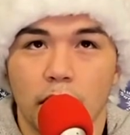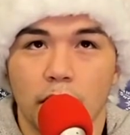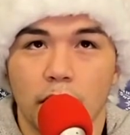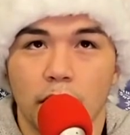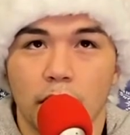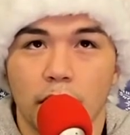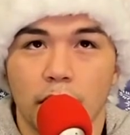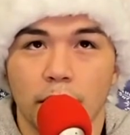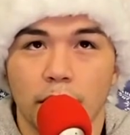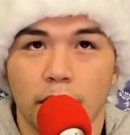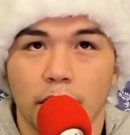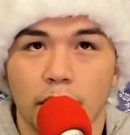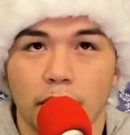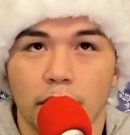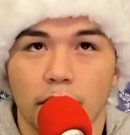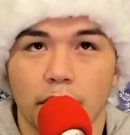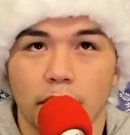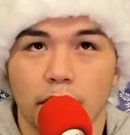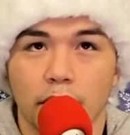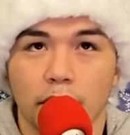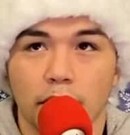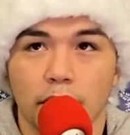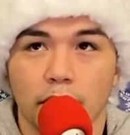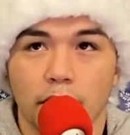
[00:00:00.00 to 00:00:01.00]
I mean,
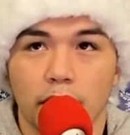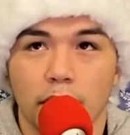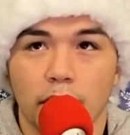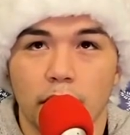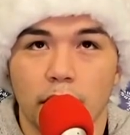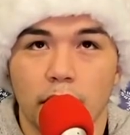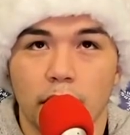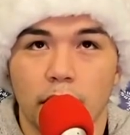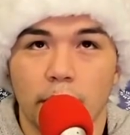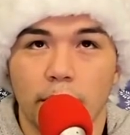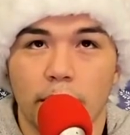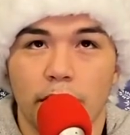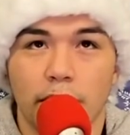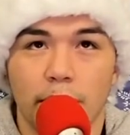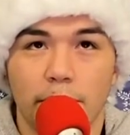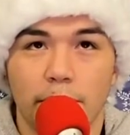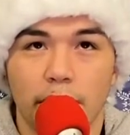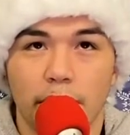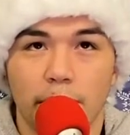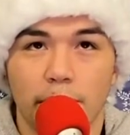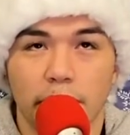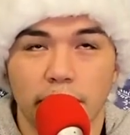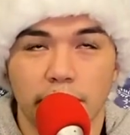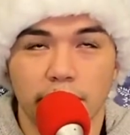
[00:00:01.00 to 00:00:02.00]
I might have been
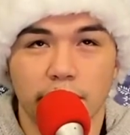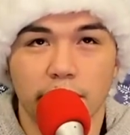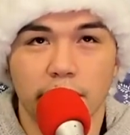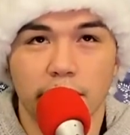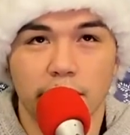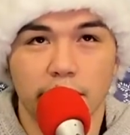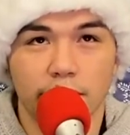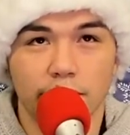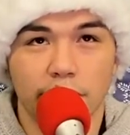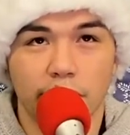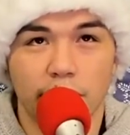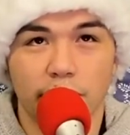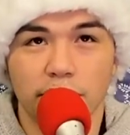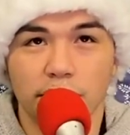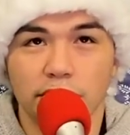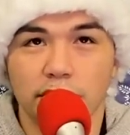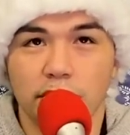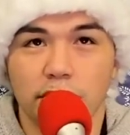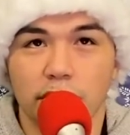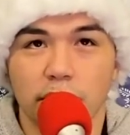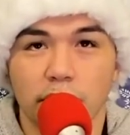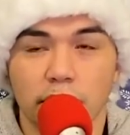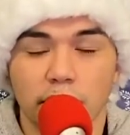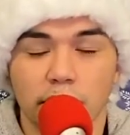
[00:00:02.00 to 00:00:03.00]
a picky kid when I was
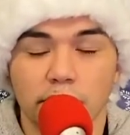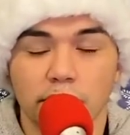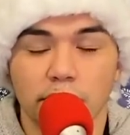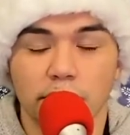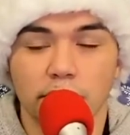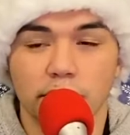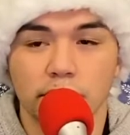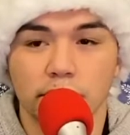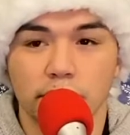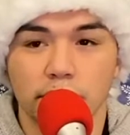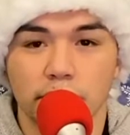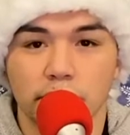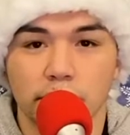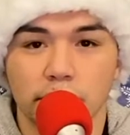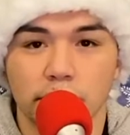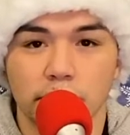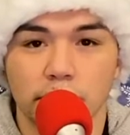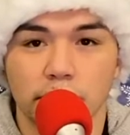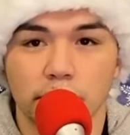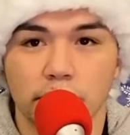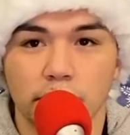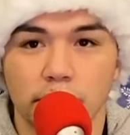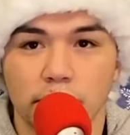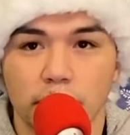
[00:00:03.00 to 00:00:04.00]
young.
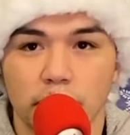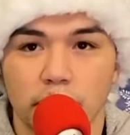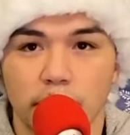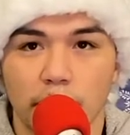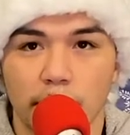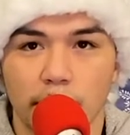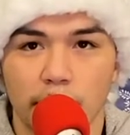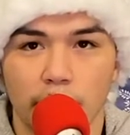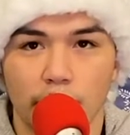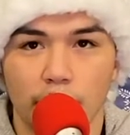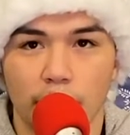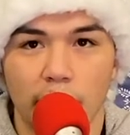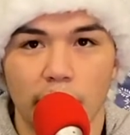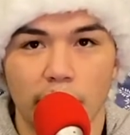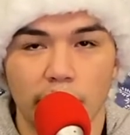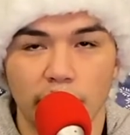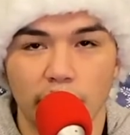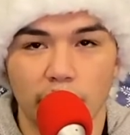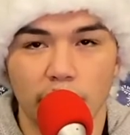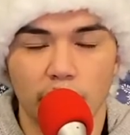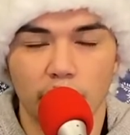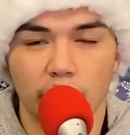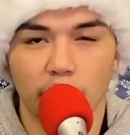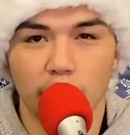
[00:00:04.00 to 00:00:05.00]
Maybe a bratty
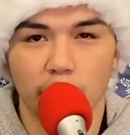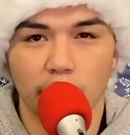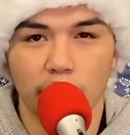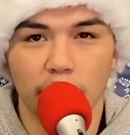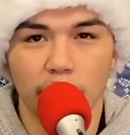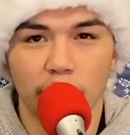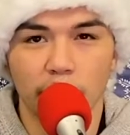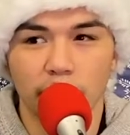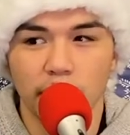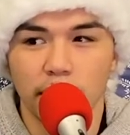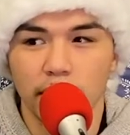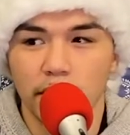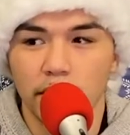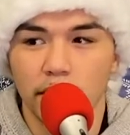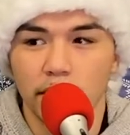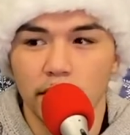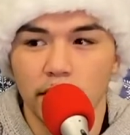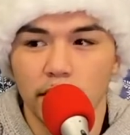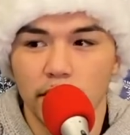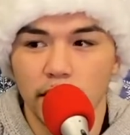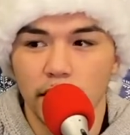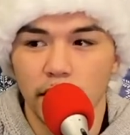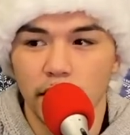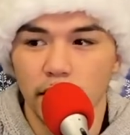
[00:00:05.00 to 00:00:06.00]
one. But,
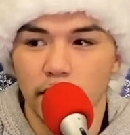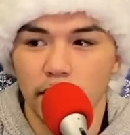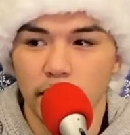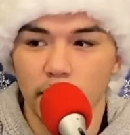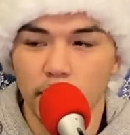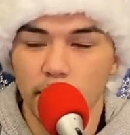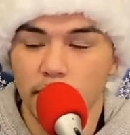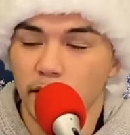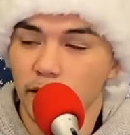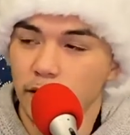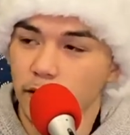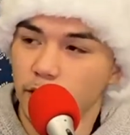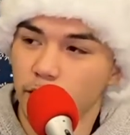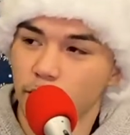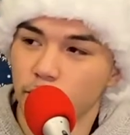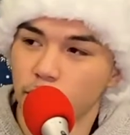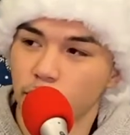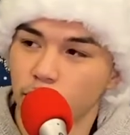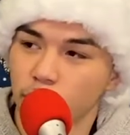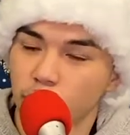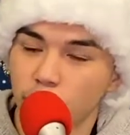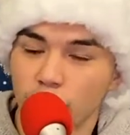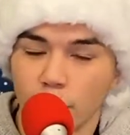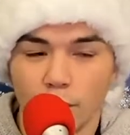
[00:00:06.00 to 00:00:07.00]
hey, I mean,
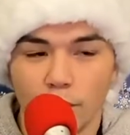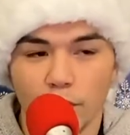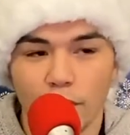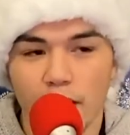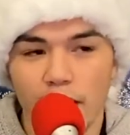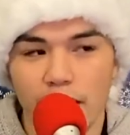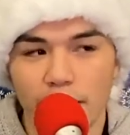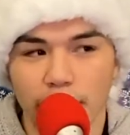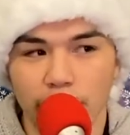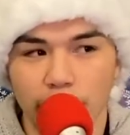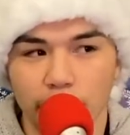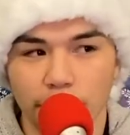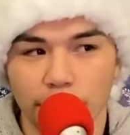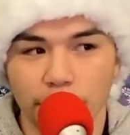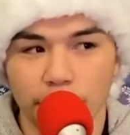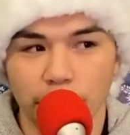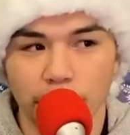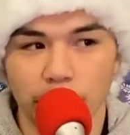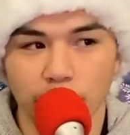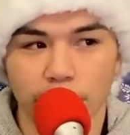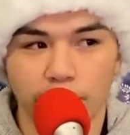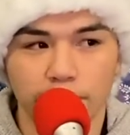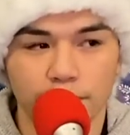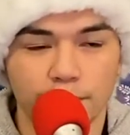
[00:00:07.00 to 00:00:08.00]
look where we're at now,
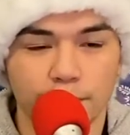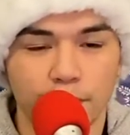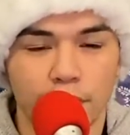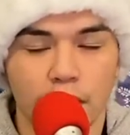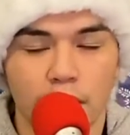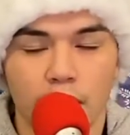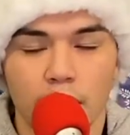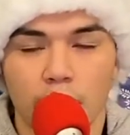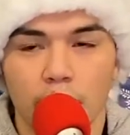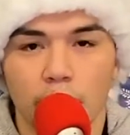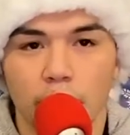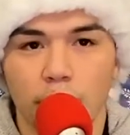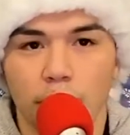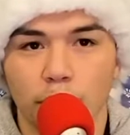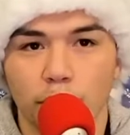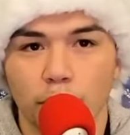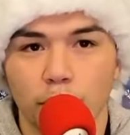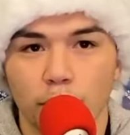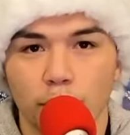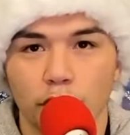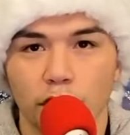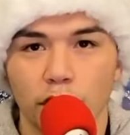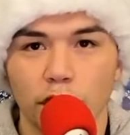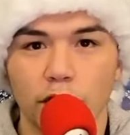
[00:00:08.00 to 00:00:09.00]
We're
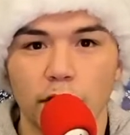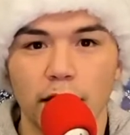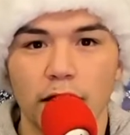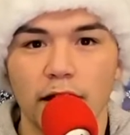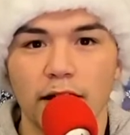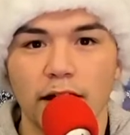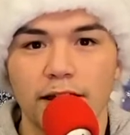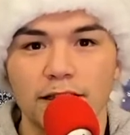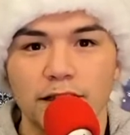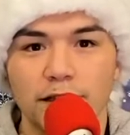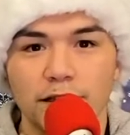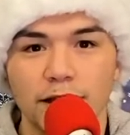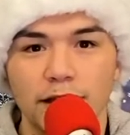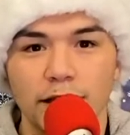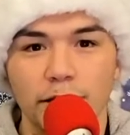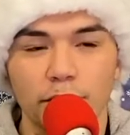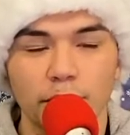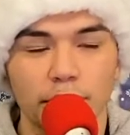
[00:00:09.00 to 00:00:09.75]
doing pretty good, I like to think.